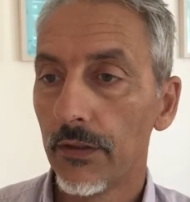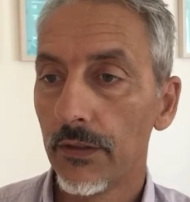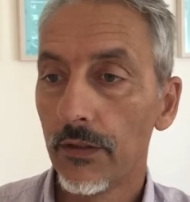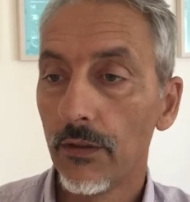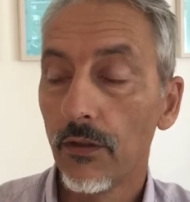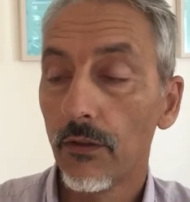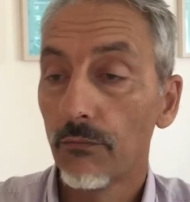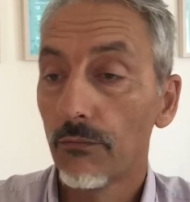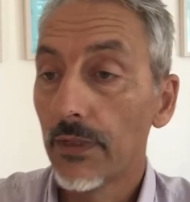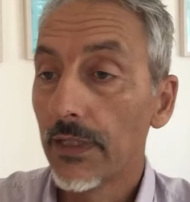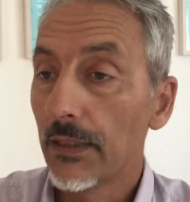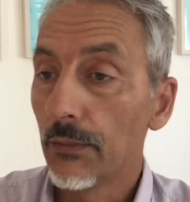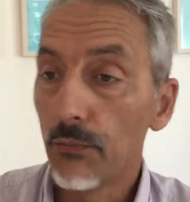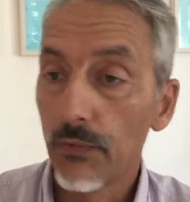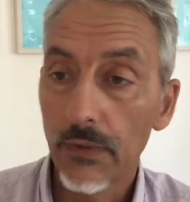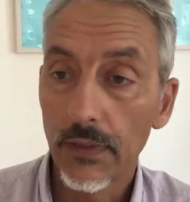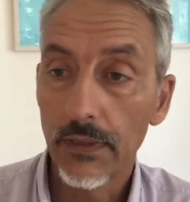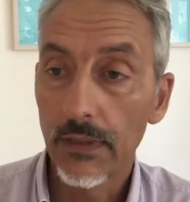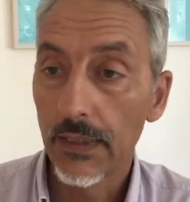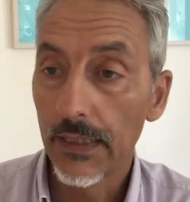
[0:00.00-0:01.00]
not really
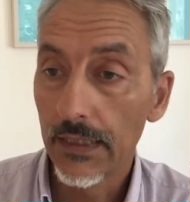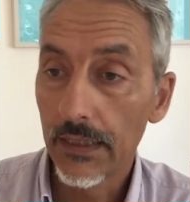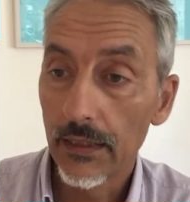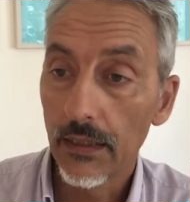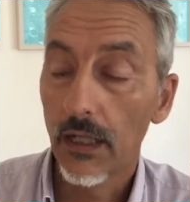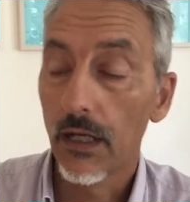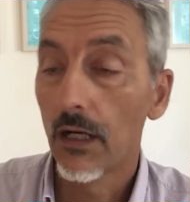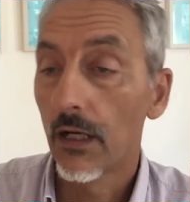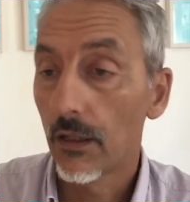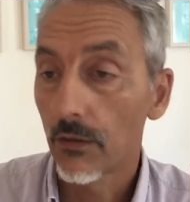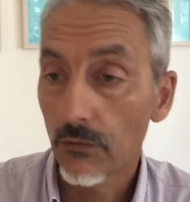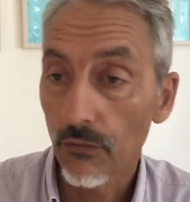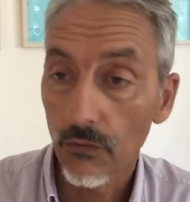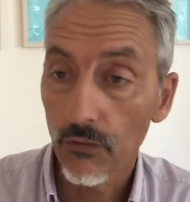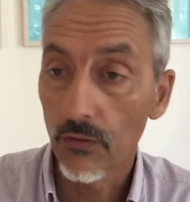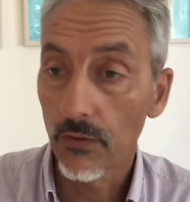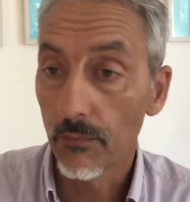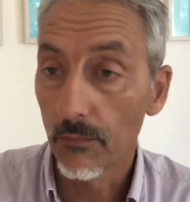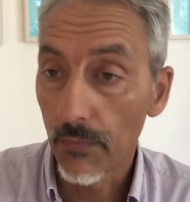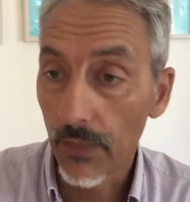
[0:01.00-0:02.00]
in the heart
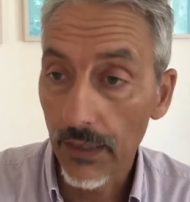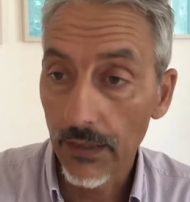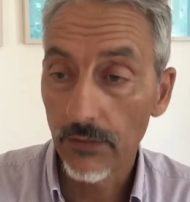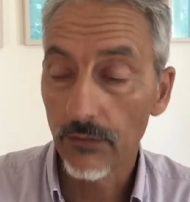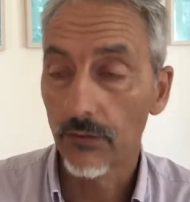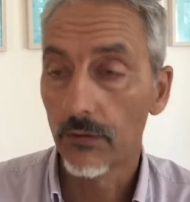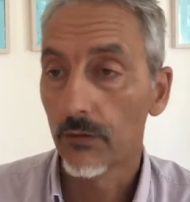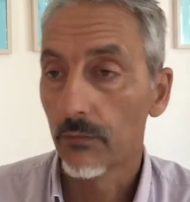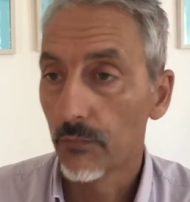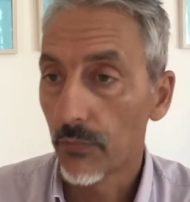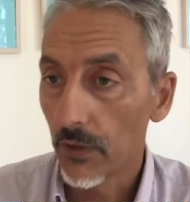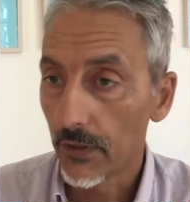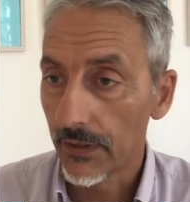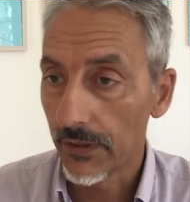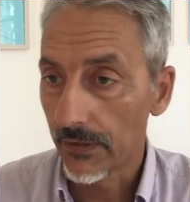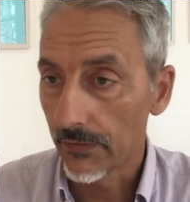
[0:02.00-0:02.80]
or the mind or the body.